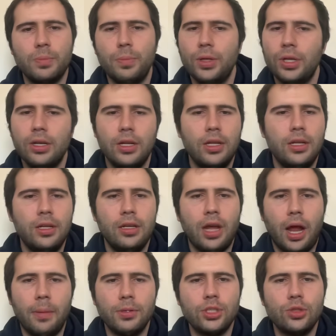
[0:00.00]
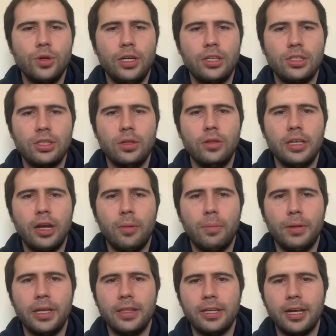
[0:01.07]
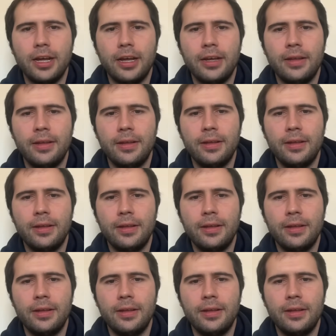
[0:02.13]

but I'm just trying to slowly outplay the guy.